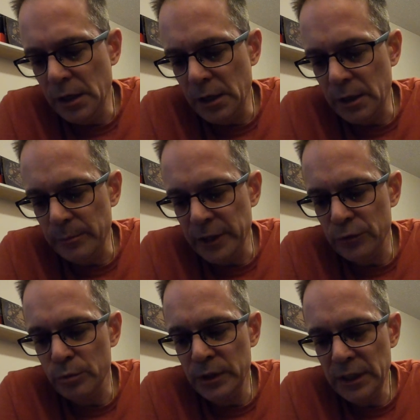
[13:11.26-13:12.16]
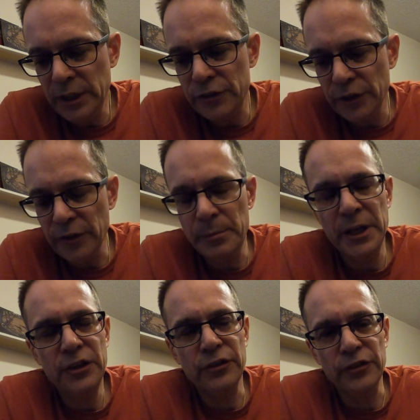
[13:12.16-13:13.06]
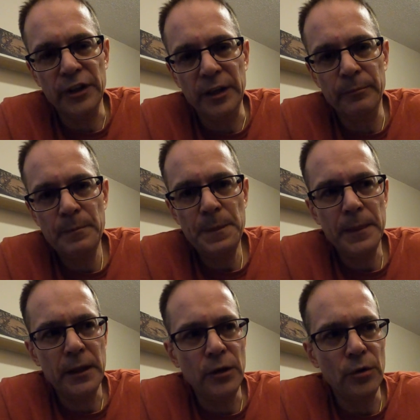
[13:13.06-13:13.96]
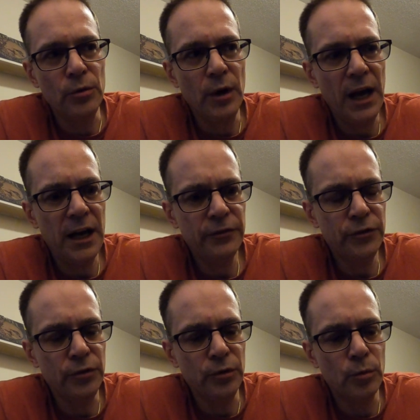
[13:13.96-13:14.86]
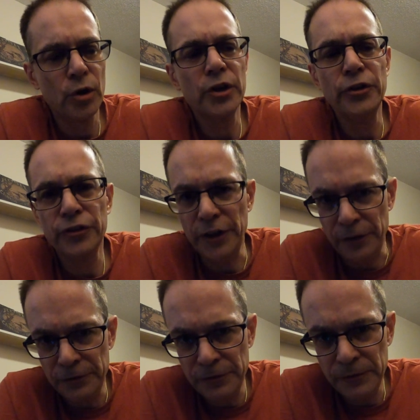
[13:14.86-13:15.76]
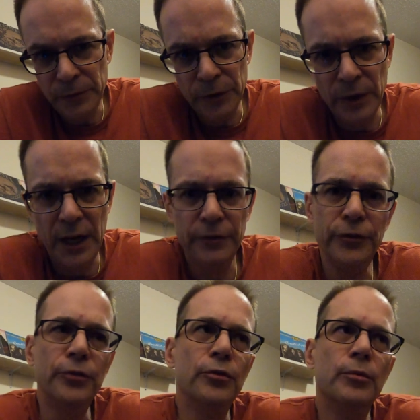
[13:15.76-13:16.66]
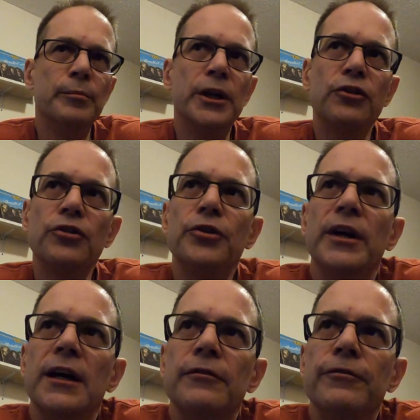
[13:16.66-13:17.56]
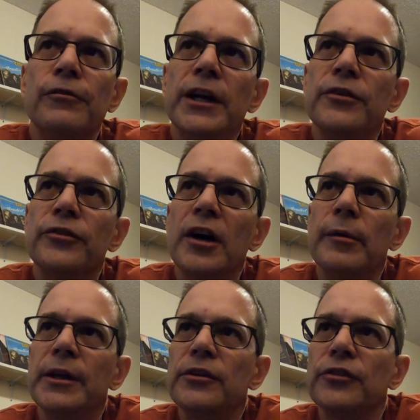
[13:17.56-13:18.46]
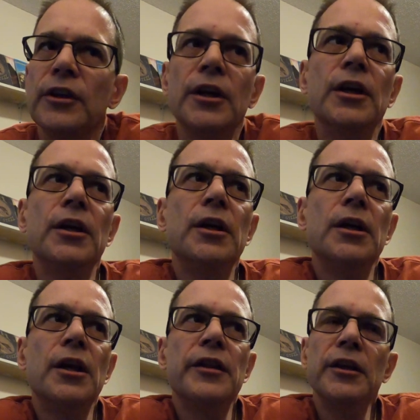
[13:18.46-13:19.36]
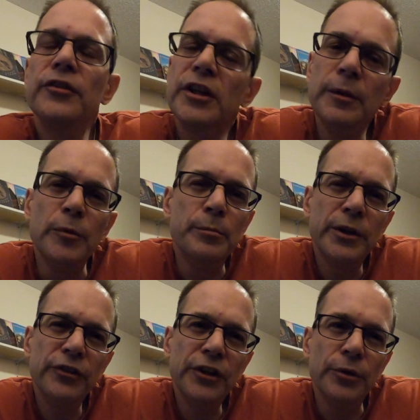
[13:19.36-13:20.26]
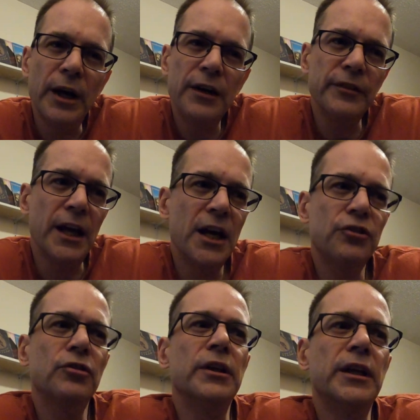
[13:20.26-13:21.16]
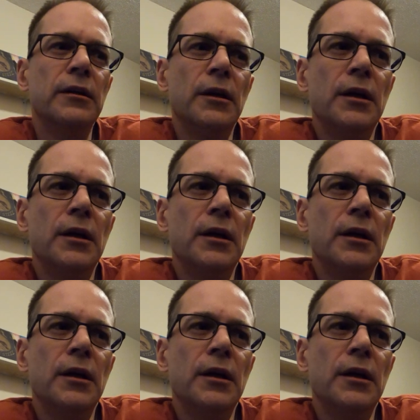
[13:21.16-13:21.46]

It's really just a patience game. You have to work on yourself. You have to make sure you have friends, hobbies, things that keep you busy. You have to actually